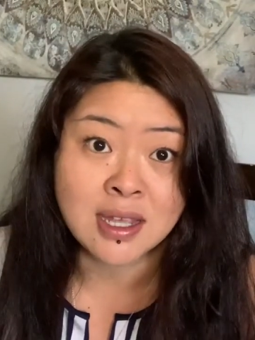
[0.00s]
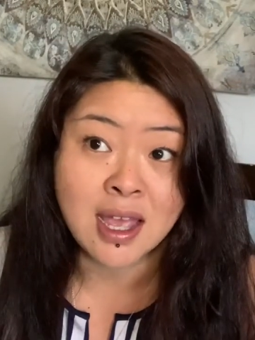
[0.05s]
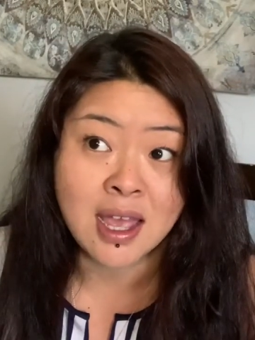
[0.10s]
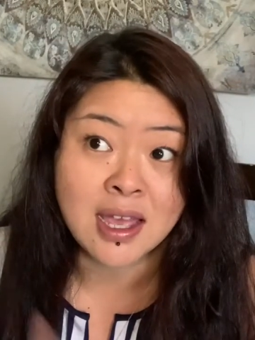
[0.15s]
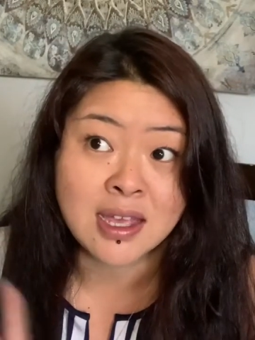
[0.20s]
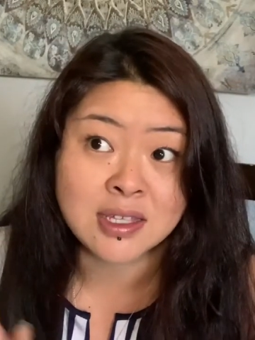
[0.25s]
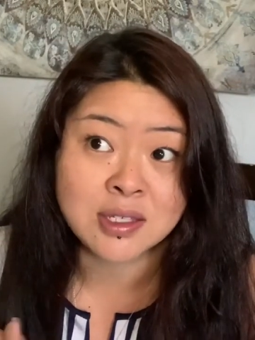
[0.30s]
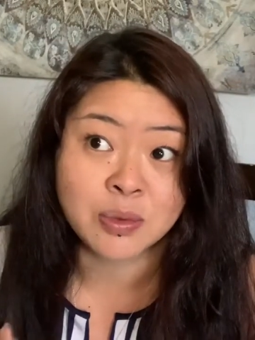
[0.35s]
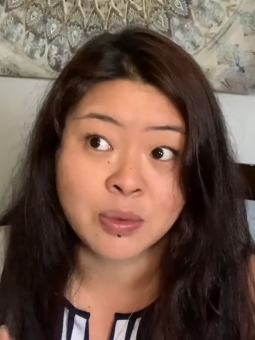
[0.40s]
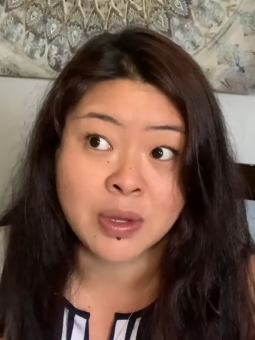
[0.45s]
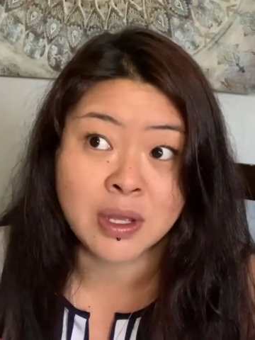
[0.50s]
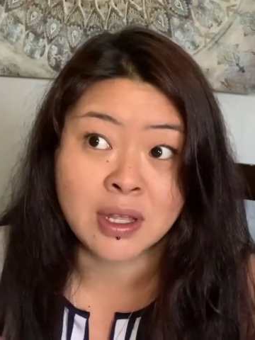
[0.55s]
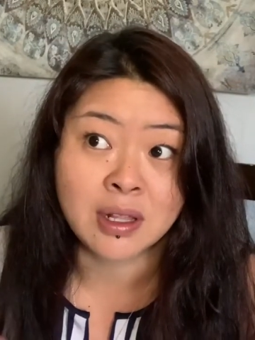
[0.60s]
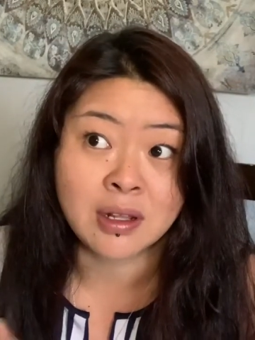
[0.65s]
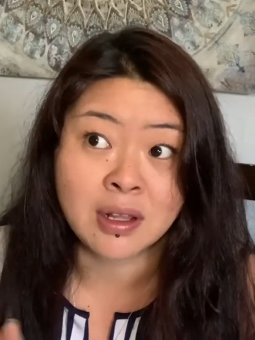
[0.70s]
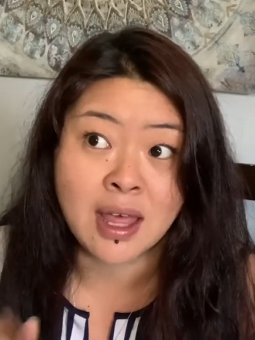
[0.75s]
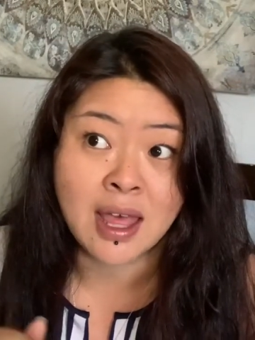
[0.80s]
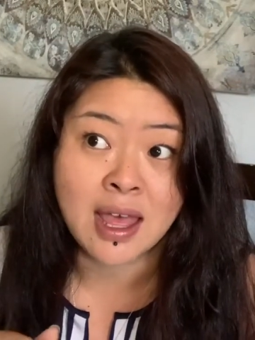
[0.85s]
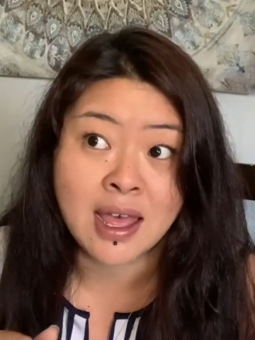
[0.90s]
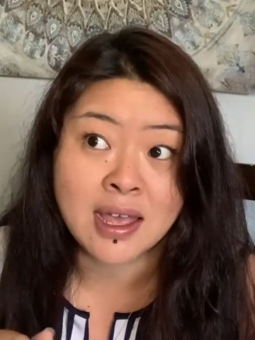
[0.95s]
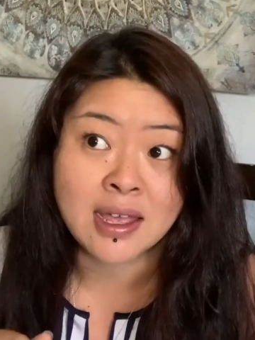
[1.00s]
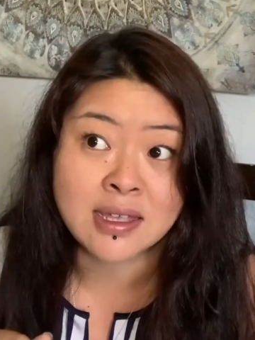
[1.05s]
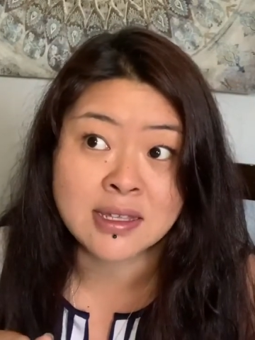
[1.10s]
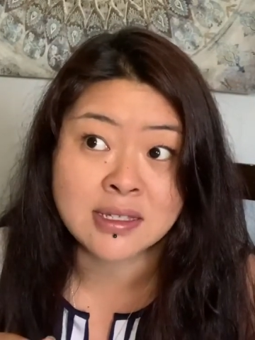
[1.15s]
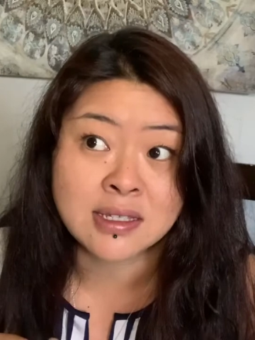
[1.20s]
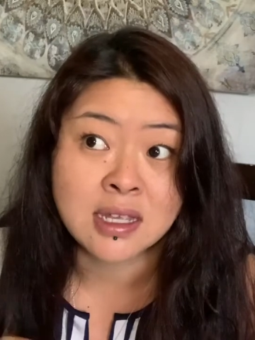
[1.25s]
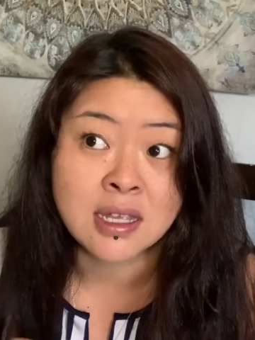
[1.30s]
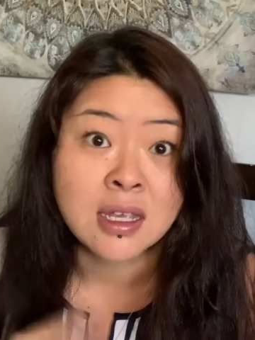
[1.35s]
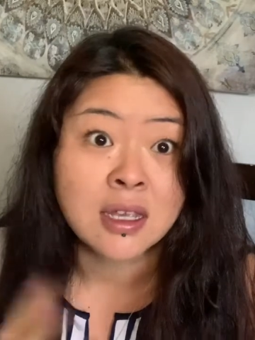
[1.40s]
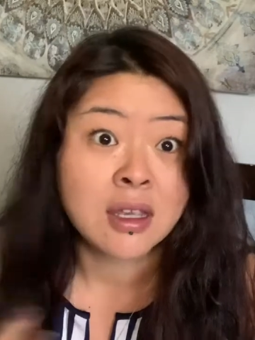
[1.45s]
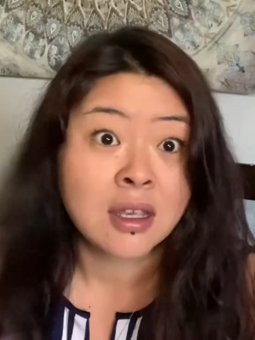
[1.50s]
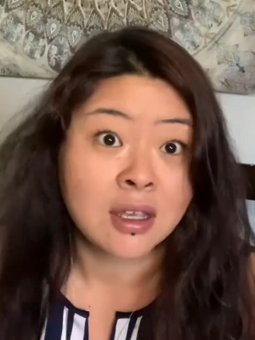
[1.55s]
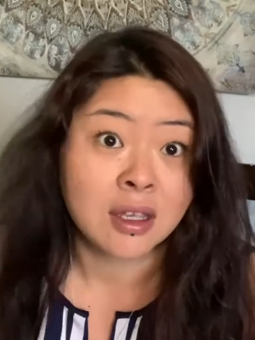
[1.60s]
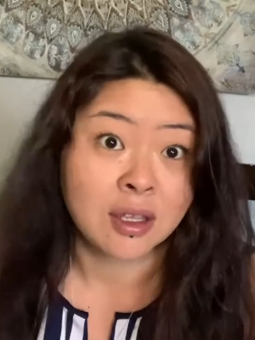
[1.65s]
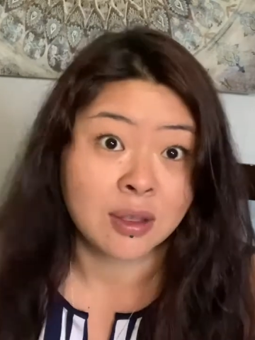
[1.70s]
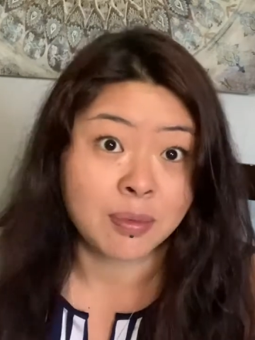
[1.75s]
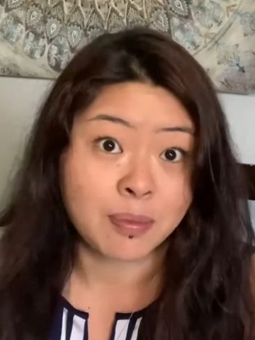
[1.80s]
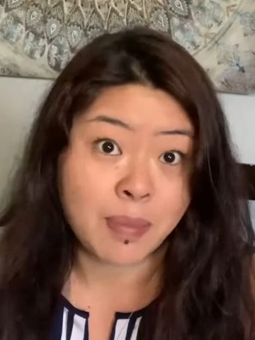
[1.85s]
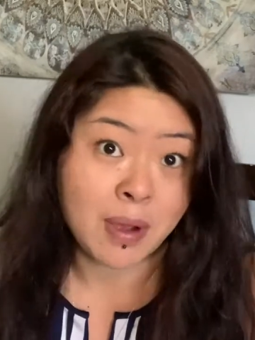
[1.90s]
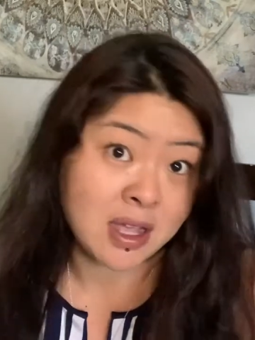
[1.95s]
as well as
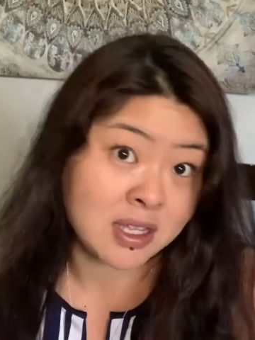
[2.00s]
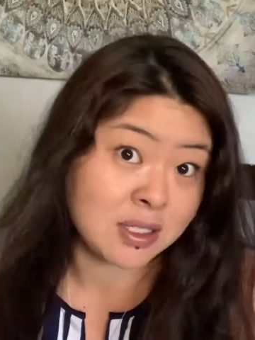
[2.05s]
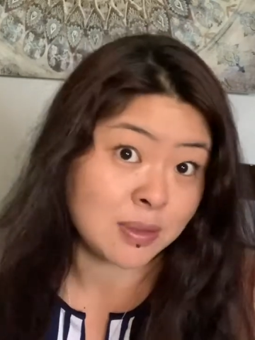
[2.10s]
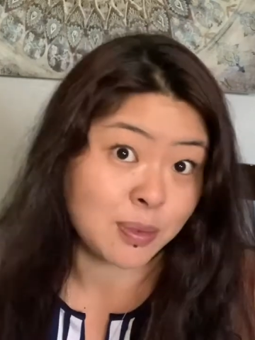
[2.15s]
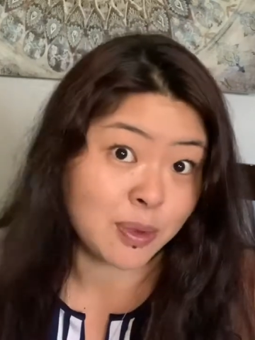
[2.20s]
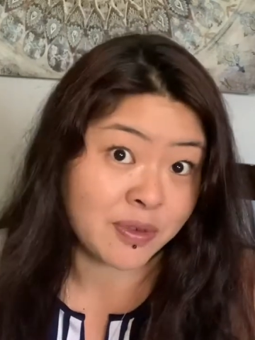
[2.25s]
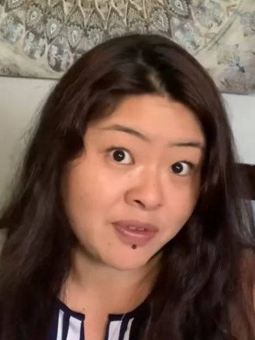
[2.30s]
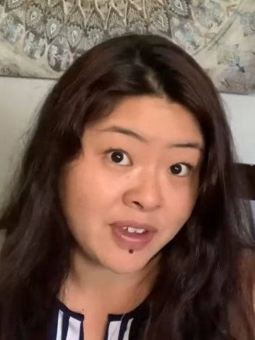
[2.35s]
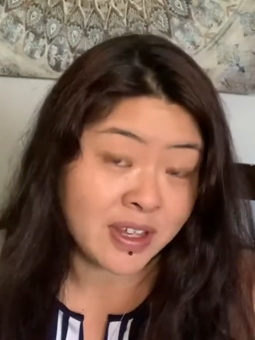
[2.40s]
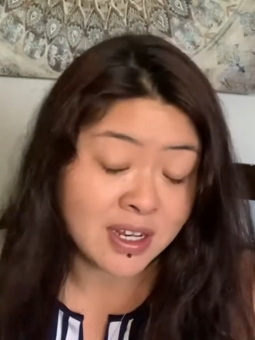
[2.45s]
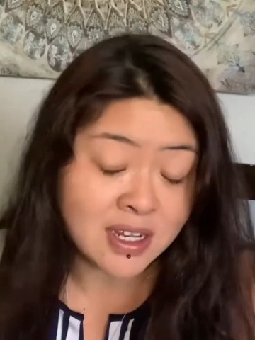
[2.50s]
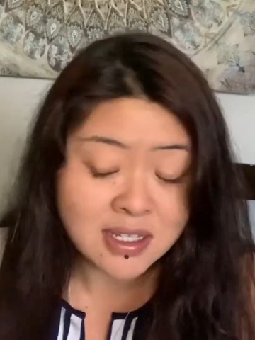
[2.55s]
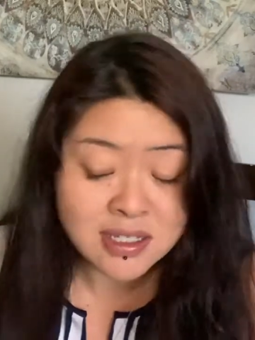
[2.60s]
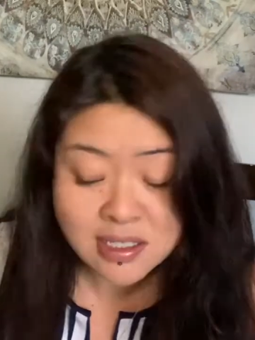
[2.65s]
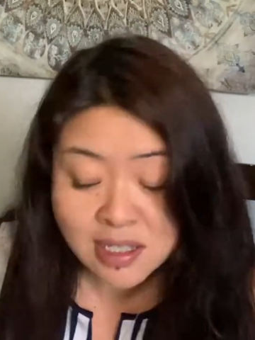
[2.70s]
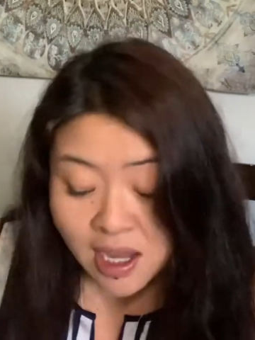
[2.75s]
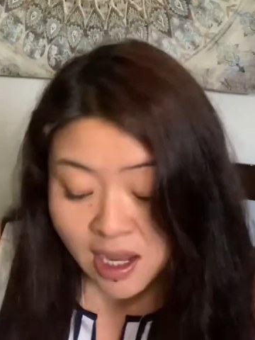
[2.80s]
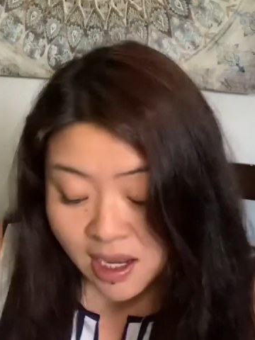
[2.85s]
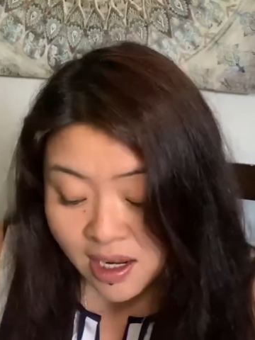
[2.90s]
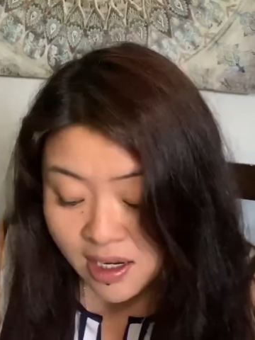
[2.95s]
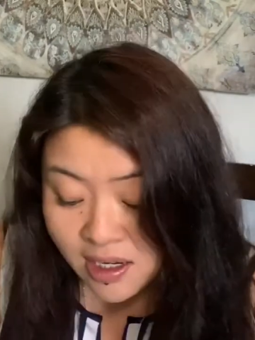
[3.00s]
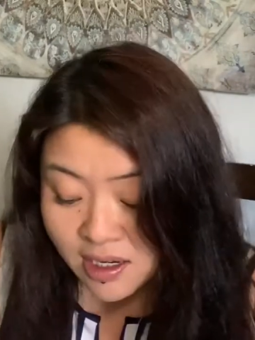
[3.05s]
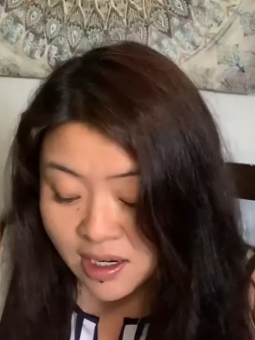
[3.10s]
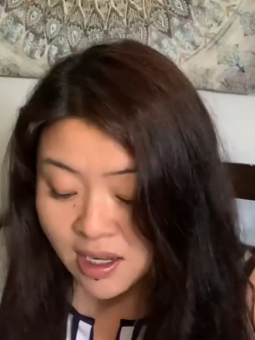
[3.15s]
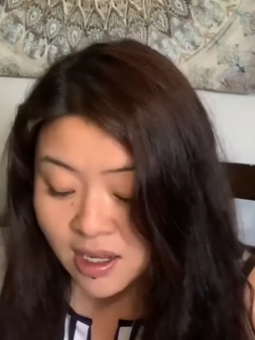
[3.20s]
possible Venus sign.